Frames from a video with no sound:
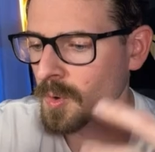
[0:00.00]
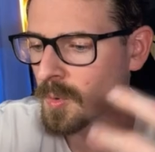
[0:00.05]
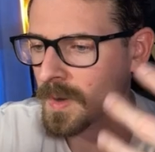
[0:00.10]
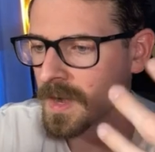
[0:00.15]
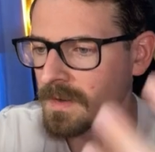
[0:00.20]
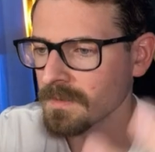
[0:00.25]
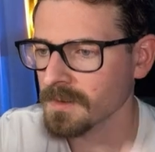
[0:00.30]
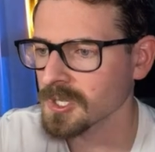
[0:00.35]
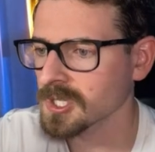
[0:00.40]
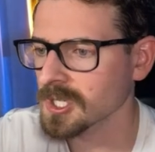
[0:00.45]

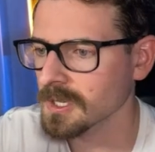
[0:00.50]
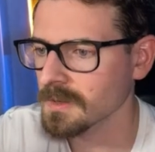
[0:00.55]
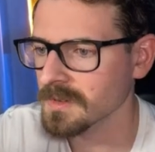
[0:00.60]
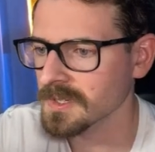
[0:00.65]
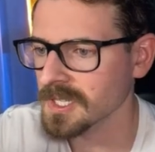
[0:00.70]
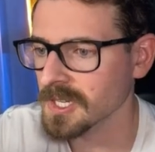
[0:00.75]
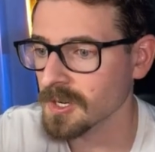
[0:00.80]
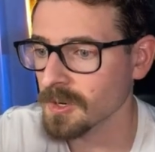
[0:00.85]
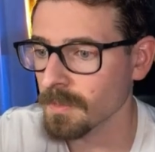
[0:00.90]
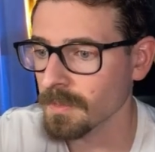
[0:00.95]
whatever
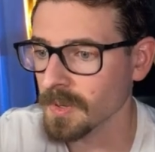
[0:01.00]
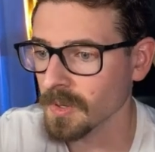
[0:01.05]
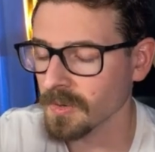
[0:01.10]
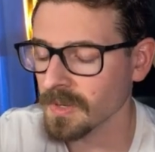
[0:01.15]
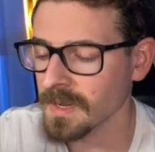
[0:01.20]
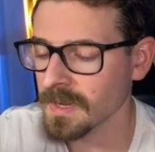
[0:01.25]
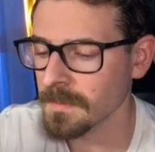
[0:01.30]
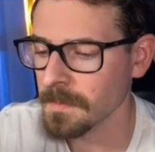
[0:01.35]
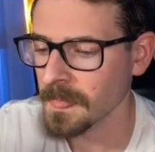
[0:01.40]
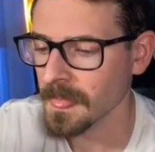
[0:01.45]
service that you're
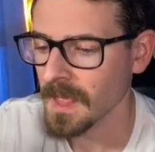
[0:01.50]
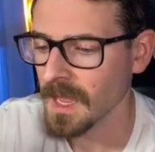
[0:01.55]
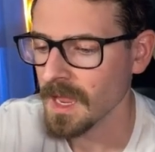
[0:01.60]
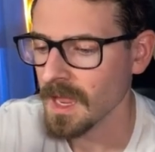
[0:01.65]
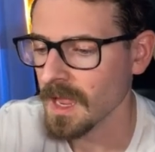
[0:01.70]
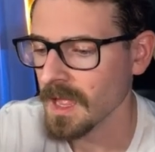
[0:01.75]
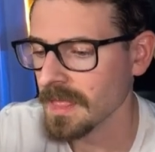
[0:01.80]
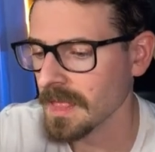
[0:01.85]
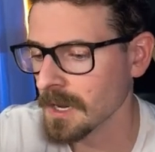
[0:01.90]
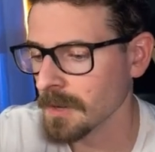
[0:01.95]
building,
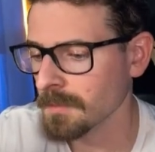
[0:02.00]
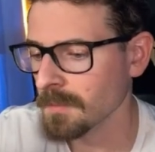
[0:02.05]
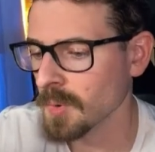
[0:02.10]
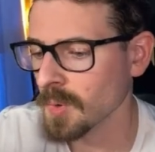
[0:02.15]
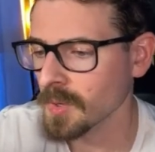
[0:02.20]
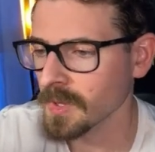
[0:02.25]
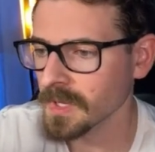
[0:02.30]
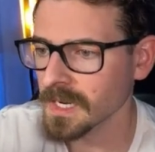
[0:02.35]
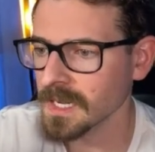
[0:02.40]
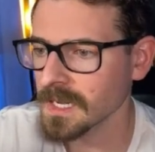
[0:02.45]
and that'll
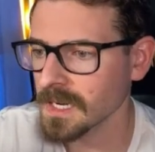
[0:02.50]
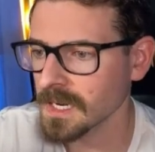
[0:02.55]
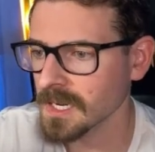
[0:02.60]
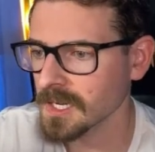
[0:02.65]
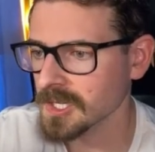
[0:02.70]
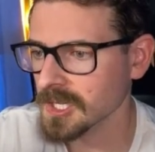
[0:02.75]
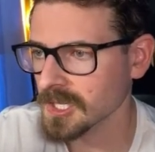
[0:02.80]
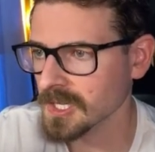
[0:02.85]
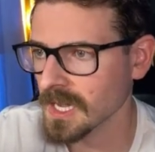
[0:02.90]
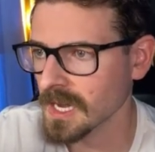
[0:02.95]
pull it in
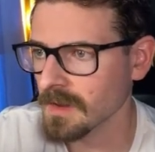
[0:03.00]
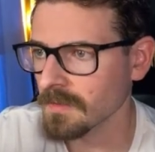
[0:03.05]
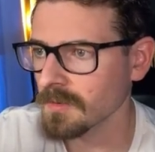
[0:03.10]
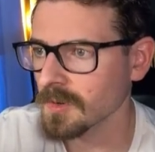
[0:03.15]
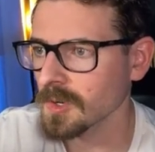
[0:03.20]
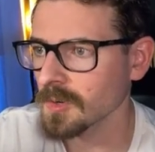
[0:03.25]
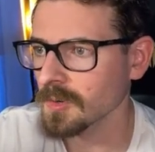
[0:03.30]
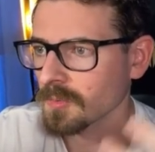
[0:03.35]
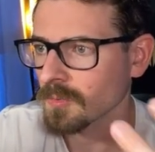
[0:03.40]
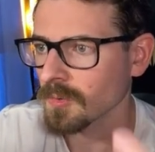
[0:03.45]
and just kind of
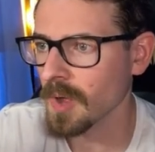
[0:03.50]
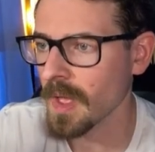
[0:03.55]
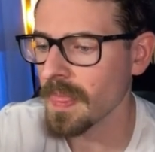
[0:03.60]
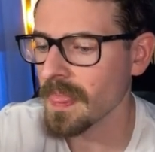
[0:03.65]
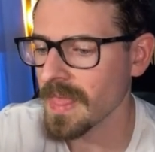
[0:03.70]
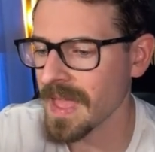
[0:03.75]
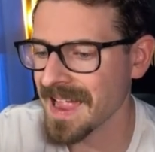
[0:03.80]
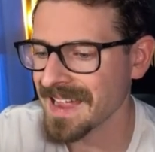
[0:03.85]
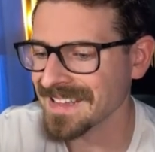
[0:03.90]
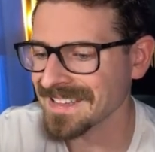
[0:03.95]

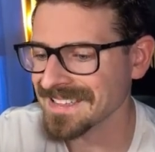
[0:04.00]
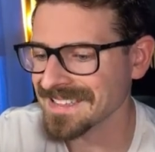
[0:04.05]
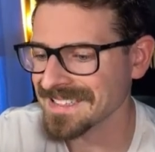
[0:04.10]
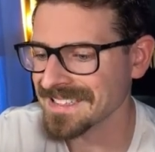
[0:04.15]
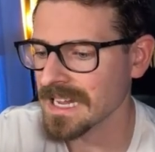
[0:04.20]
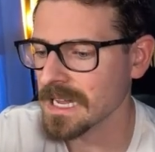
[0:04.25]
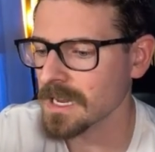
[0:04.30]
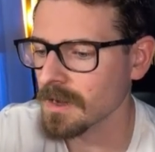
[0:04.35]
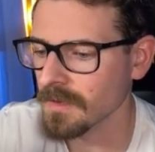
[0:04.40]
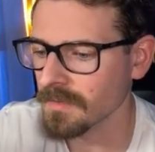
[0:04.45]
run that
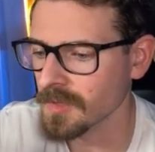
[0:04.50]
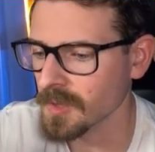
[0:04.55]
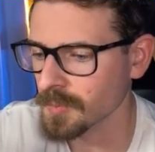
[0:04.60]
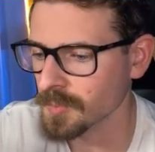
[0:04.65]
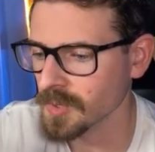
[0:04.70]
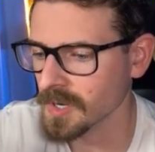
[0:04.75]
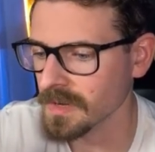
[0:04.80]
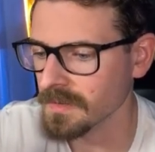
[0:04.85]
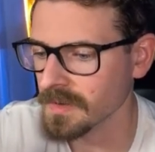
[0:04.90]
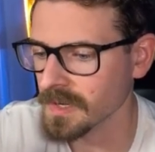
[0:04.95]
instead of the
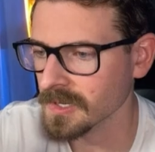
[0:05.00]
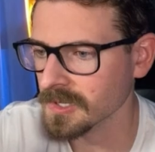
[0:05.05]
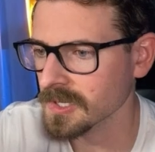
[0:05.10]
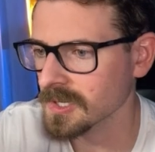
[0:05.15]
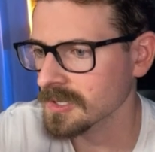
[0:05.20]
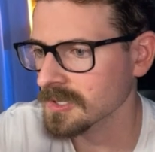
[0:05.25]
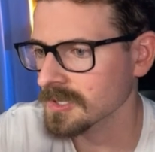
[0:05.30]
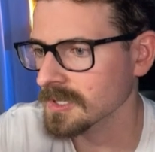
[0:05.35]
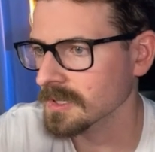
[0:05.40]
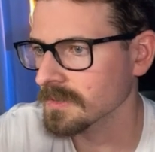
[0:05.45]
previous
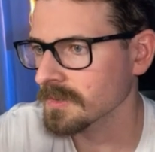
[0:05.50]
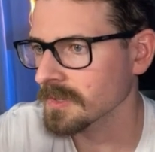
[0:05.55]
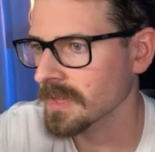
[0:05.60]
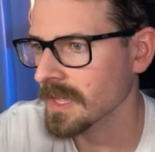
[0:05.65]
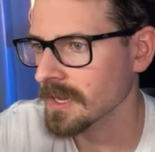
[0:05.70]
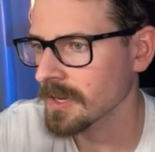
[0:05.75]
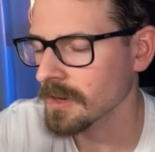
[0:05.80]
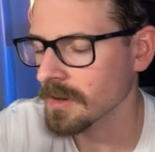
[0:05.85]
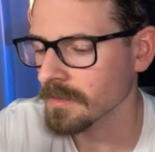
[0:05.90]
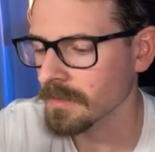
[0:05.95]
server
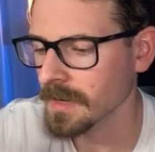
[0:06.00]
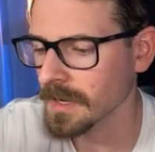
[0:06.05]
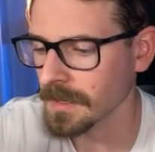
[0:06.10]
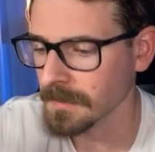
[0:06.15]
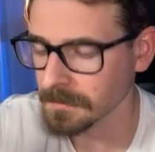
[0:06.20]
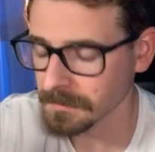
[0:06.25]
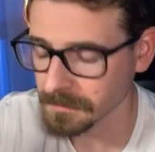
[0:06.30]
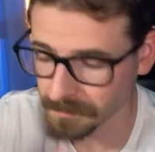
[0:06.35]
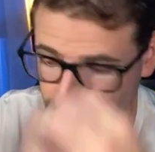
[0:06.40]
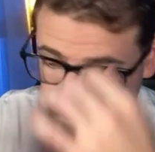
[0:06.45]
that you're running.
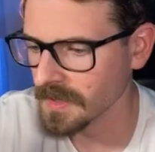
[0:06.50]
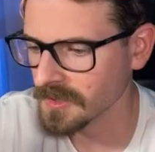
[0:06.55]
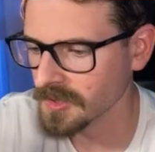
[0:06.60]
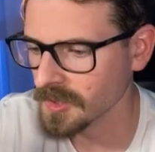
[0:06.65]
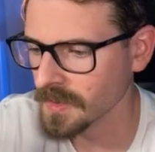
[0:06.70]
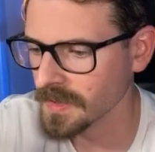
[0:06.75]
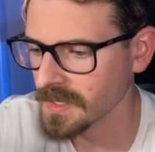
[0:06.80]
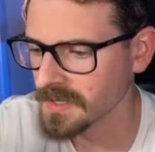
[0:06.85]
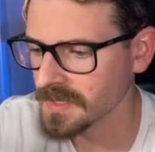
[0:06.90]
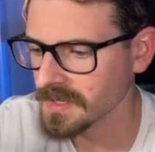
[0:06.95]

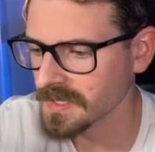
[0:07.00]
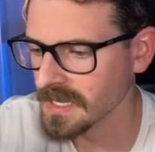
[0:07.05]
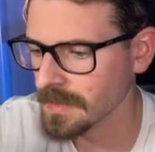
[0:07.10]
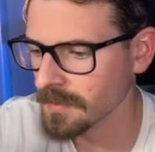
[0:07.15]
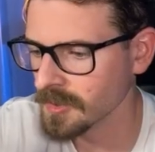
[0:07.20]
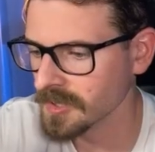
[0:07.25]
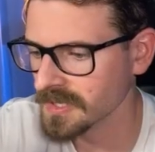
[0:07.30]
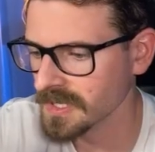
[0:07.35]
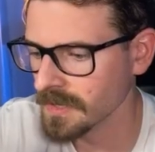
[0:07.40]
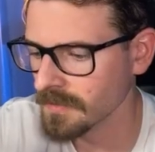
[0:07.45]
So in this
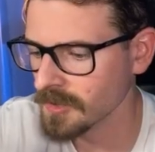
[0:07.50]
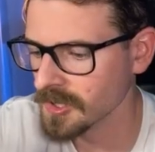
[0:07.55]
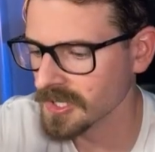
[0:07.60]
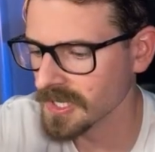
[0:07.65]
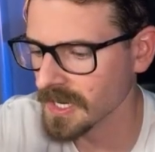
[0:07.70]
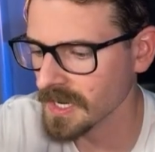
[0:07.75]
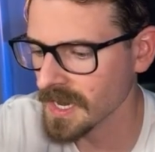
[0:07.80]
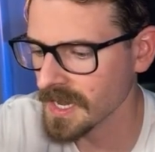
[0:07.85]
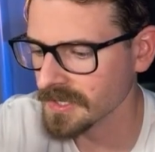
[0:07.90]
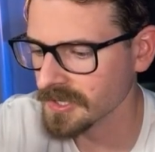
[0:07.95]
example, instead of
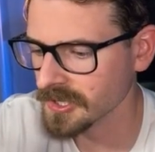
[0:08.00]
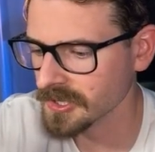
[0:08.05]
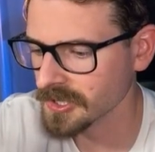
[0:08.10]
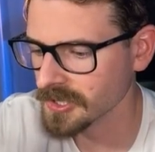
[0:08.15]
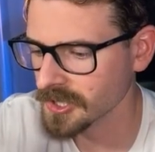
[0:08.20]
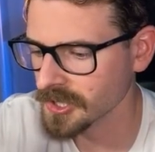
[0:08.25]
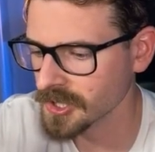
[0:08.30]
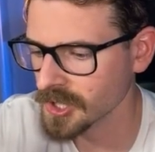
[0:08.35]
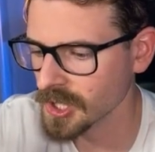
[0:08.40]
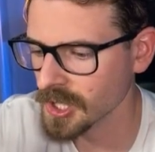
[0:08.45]
using
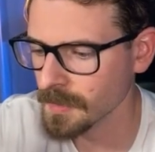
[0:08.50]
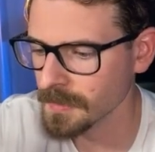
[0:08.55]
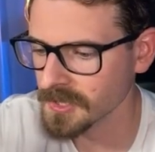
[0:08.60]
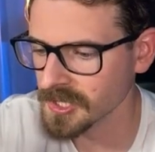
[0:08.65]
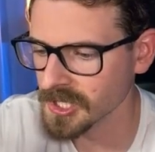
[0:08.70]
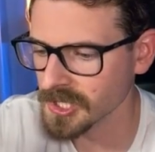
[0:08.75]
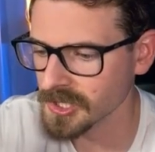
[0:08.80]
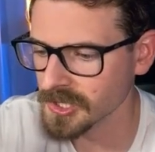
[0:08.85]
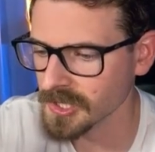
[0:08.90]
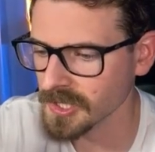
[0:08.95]
Elasticsearch, you could
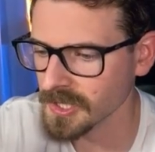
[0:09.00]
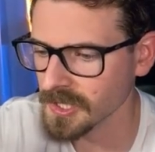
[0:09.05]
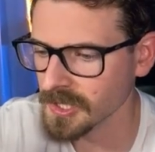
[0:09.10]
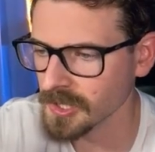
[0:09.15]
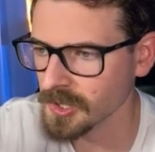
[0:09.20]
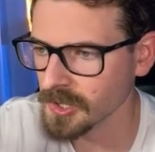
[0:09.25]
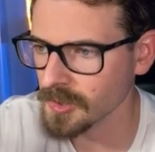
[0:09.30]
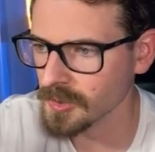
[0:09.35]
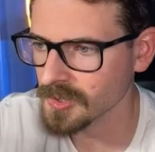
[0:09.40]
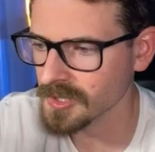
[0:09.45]
potentially
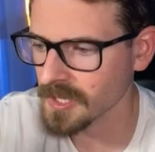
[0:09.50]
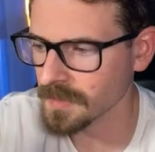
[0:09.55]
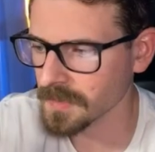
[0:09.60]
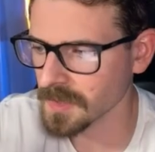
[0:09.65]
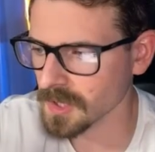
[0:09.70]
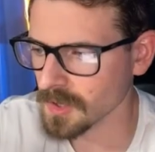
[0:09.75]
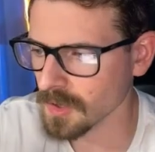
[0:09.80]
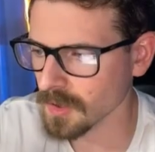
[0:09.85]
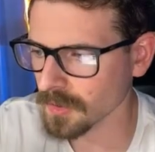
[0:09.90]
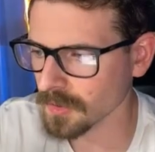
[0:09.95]
use
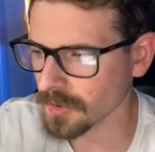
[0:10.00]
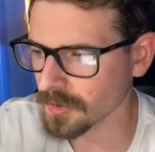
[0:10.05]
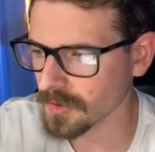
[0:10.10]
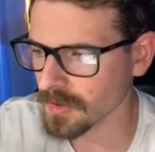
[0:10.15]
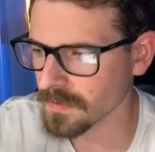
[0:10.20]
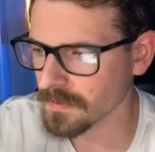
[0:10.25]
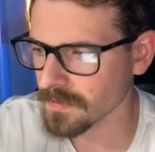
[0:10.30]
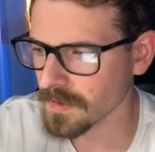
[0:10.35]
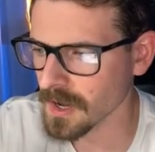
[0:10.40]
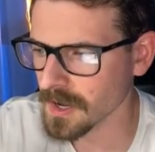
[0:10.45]
something called
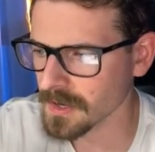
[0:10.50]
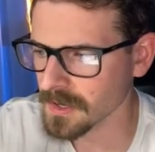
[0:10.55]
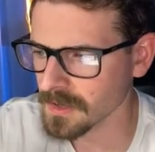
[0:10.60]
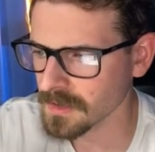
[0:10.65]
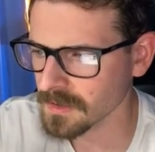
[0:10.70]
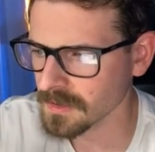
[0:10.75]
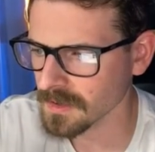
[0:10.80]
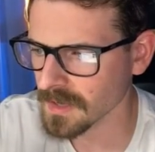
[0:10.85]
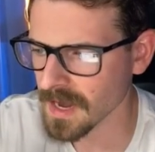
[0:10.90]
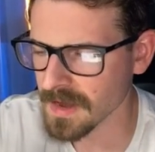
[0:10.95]

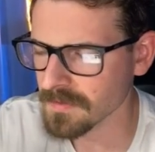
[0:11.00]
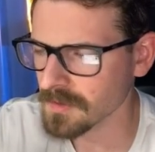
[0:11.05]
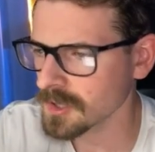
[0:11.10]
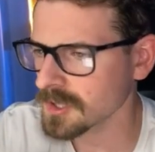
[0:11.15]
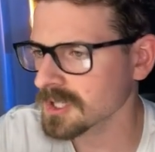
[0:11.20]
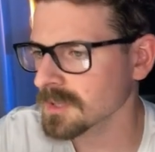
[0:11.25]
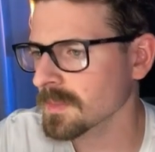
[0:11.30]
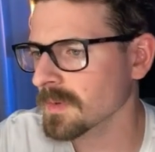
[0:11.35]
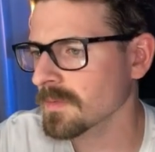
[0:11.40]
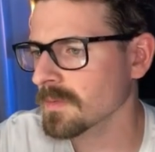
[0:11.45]
Grafana. I haven't
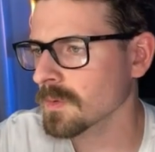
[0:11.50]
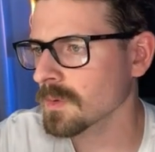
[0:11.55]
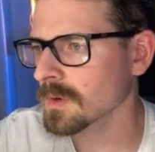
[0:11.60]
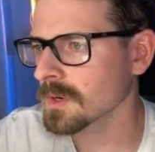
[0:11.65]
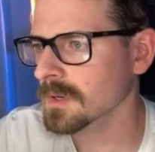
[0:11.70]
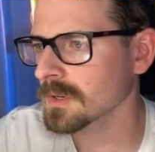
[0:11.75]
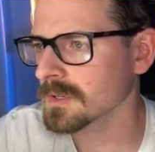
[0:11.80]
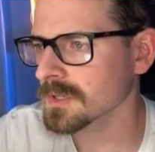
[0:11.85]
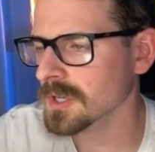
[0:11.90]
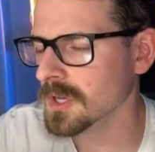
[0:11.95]
used it
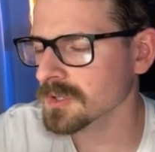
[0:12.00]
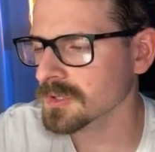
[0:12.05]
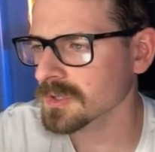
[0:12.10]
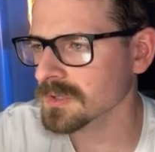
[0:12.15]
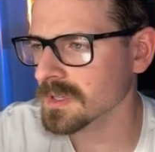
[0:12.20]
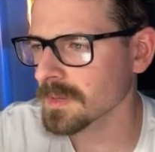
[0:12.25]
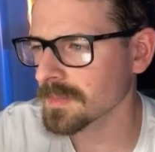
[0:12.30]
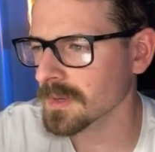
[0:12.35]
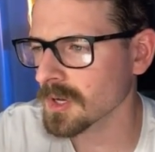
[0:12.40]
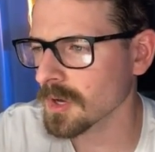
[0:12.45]
before. There's also
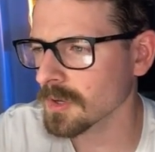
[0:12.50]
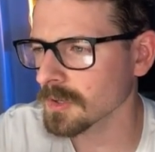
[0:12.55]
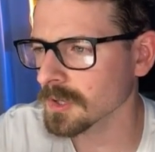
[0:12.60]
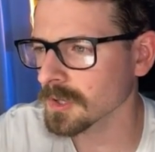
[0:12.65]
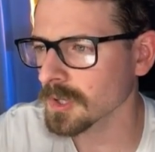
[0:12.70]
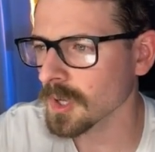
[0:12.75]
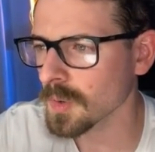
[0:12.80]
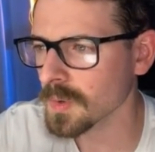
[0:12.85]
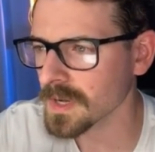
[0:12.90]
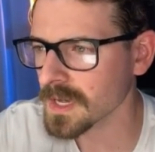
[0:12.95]
something
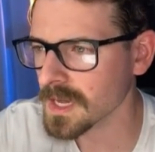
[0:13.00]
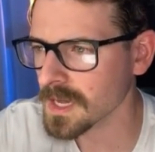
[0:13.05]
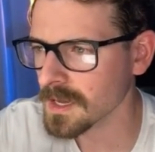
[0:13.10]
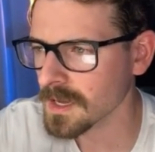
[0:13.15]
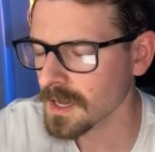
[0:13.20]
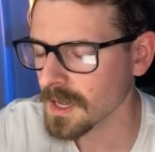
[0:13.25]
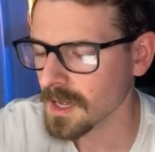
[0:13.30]
called Loki,